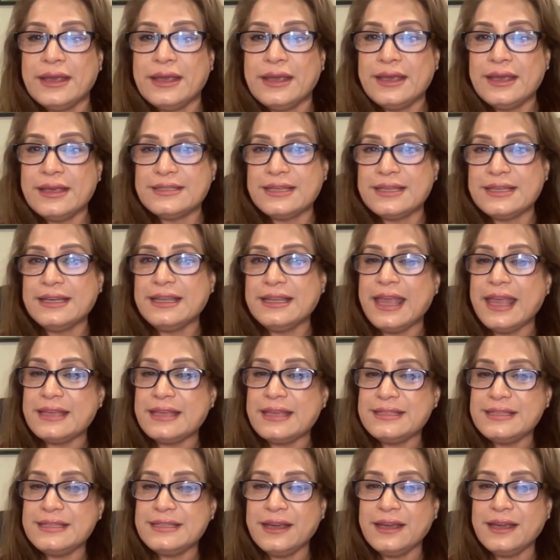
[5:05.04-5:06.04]
is it
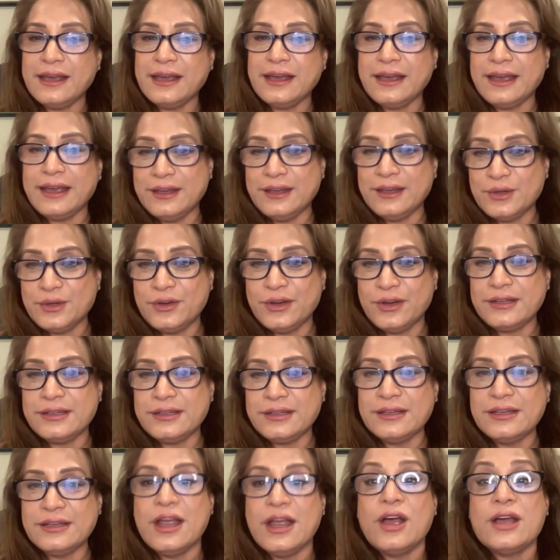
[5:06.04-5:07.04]
Kesia? You
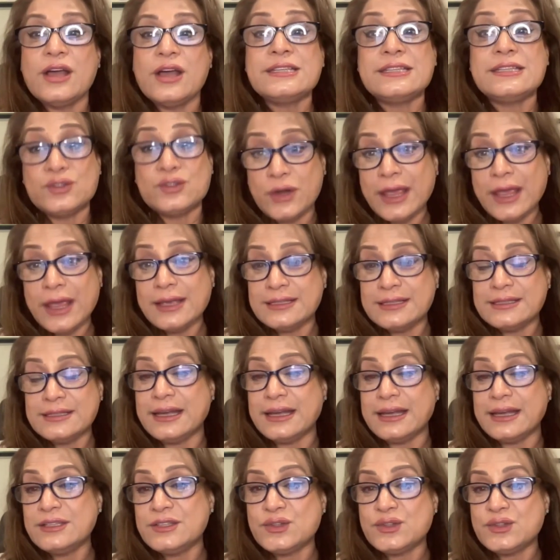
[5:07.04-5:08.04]
written stress.
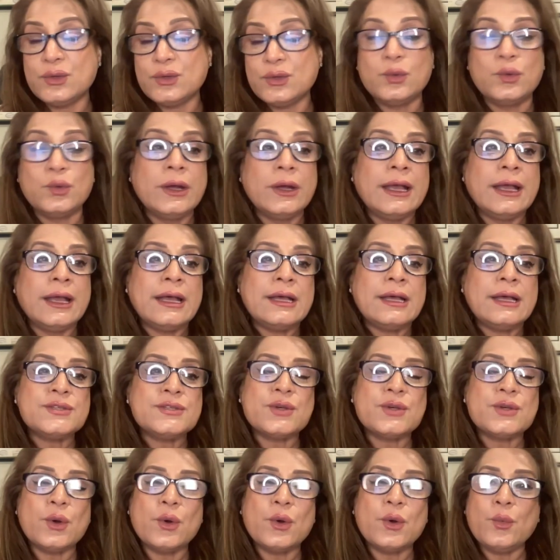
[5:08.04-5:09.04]
That's true.
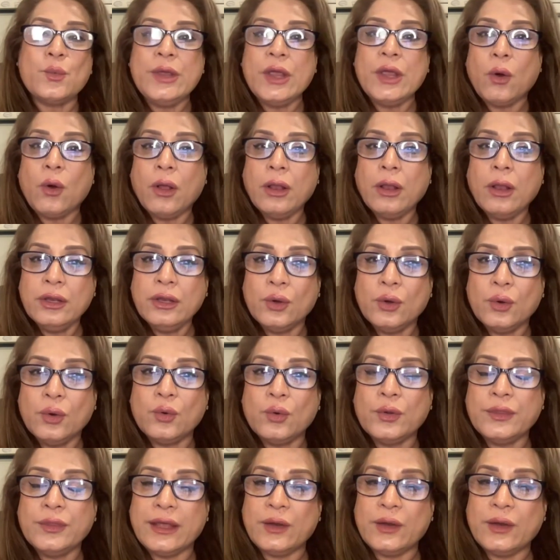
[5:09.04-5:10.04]
So we all
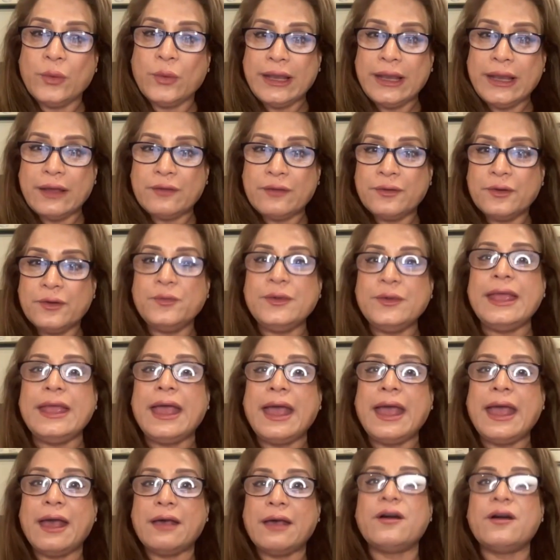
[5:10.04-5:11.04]
know that whenever we
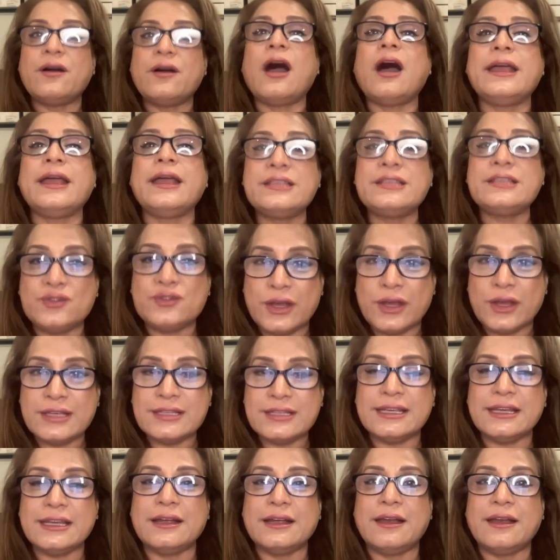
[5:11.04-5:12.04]
have high
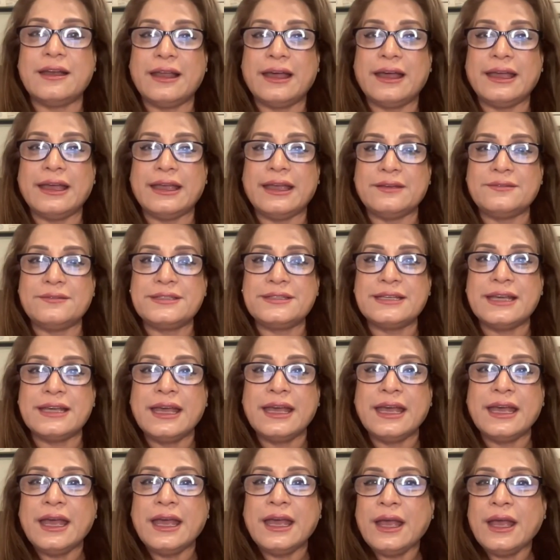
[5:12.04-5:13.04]
stress in our lives,
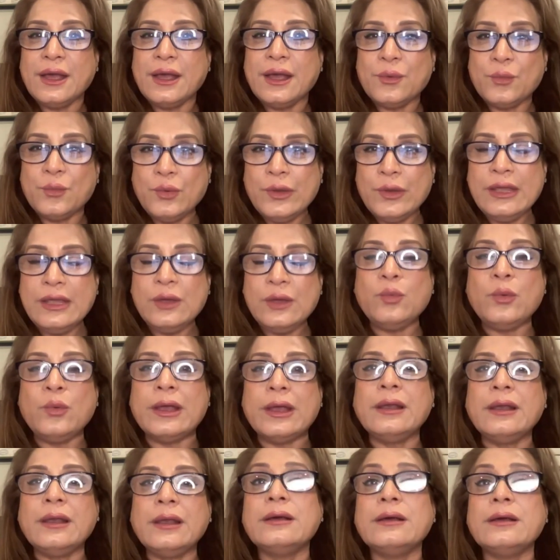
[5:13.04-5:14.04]
we
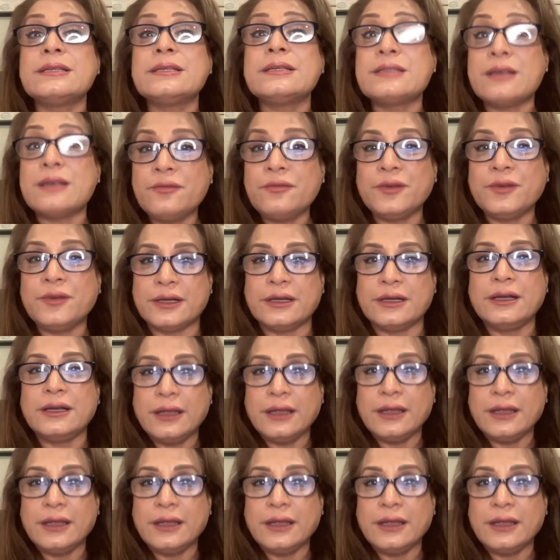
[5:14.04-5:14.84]
will suffer.